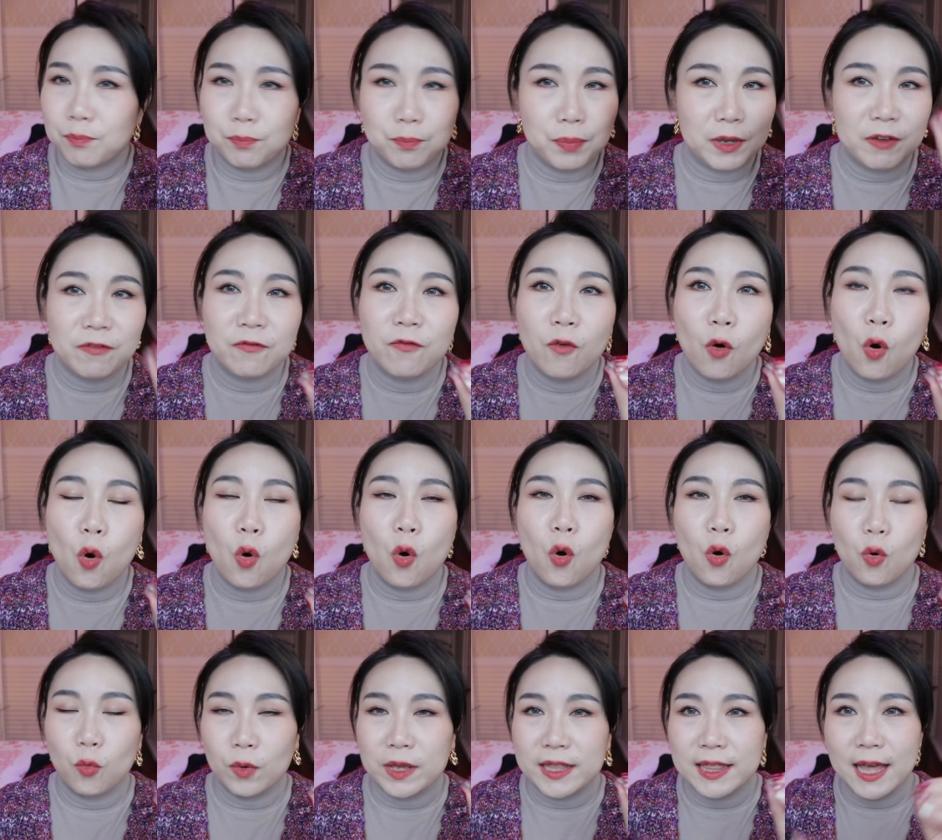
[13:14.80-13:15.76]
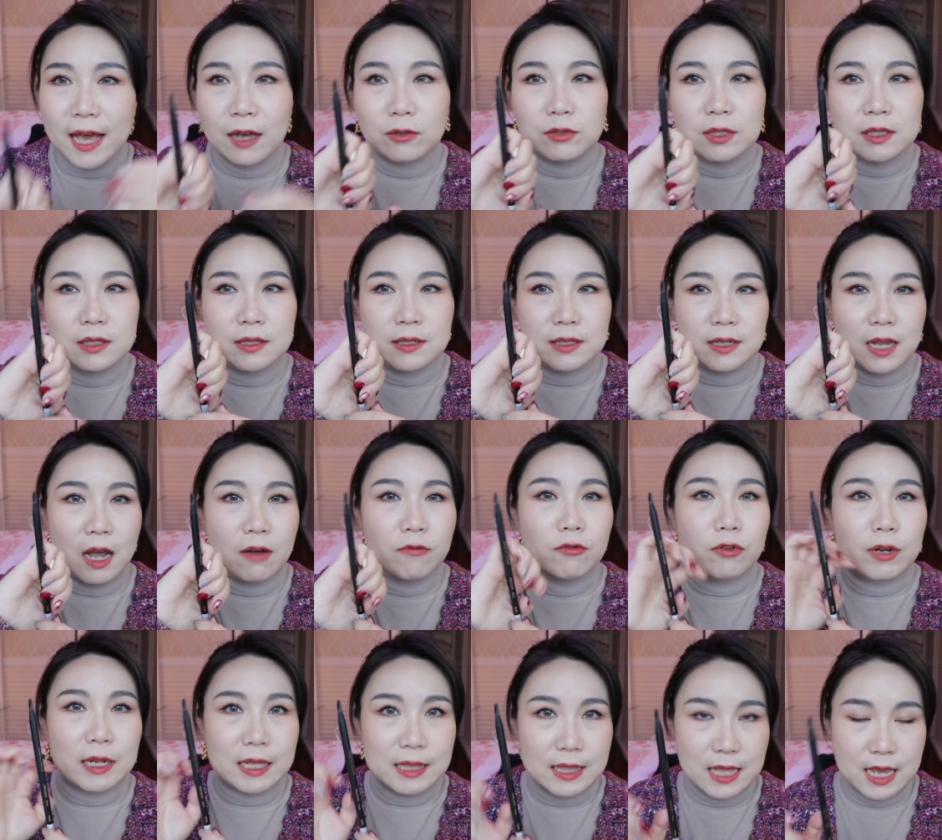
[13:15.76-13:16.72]
Before, without
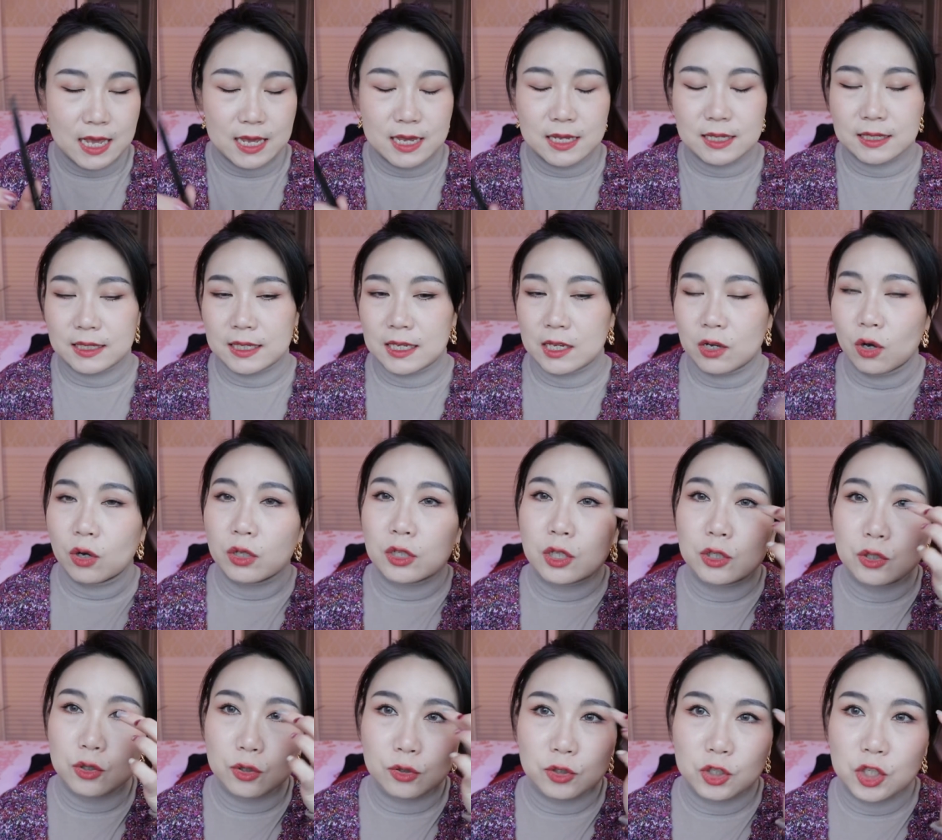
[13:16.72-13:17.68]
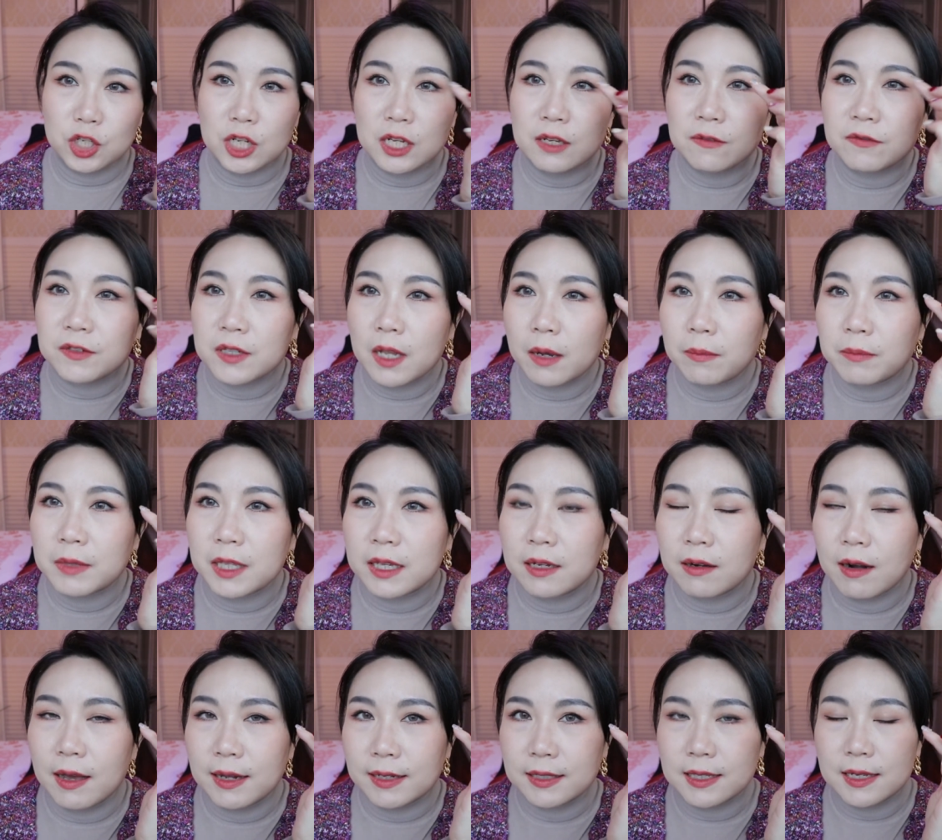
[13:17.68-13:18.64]
discovery this, in order to achieve something
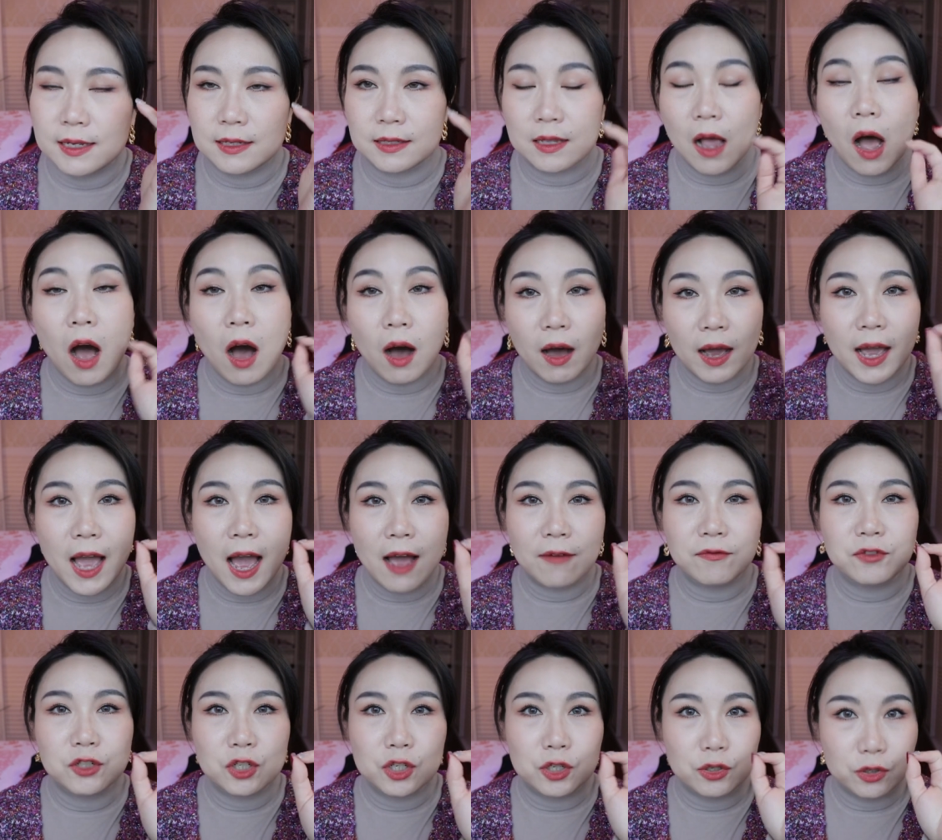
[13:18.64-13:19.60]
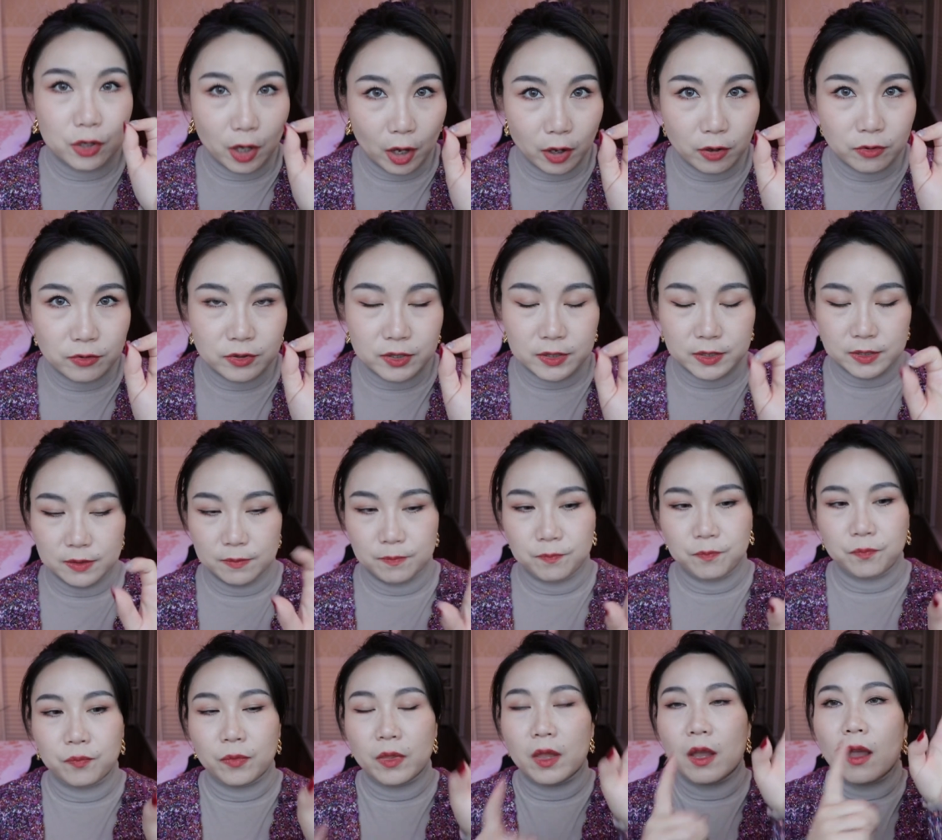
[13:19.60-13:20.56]
like this, I have to use
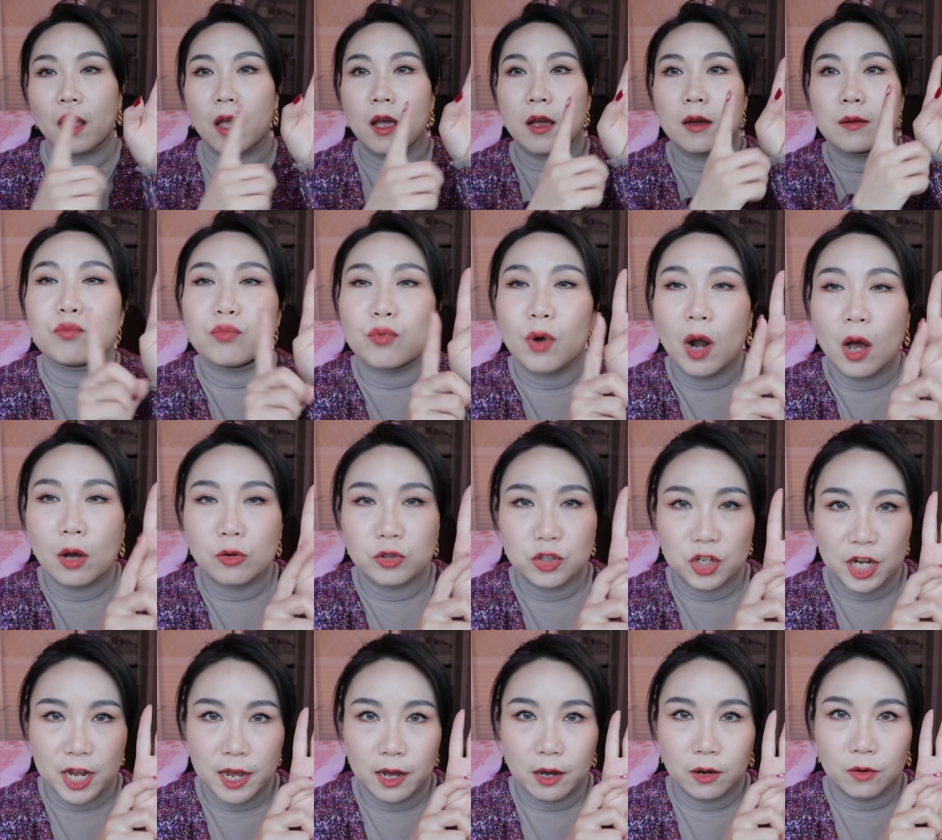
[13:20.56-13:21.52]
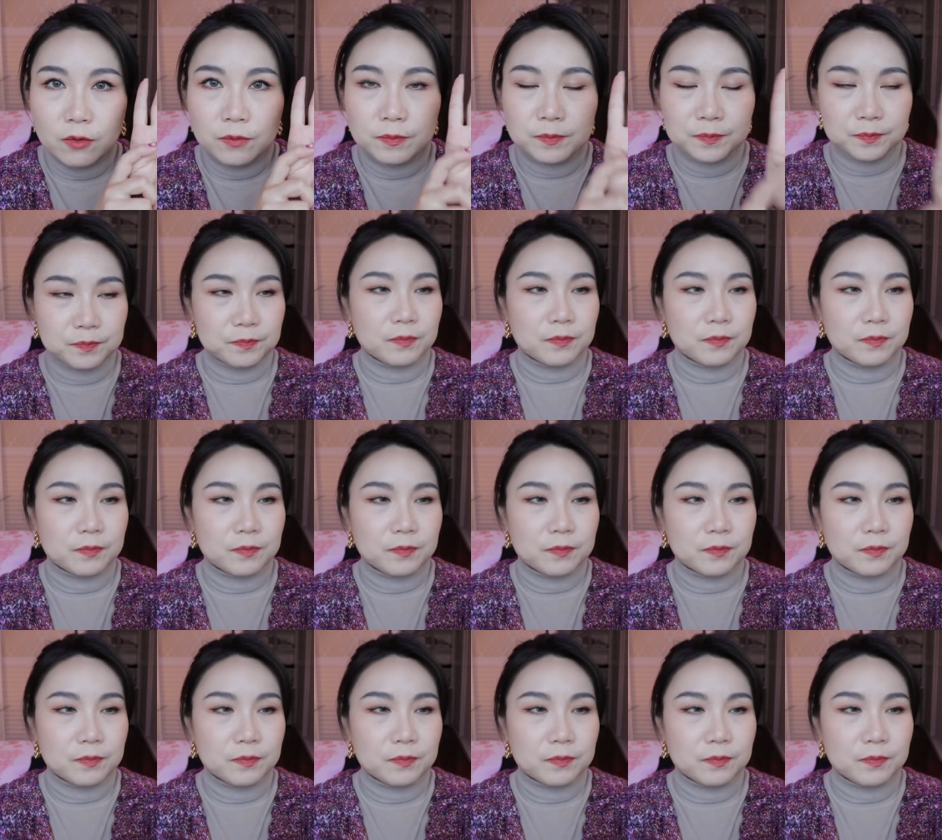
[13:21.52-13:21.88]
brow gel,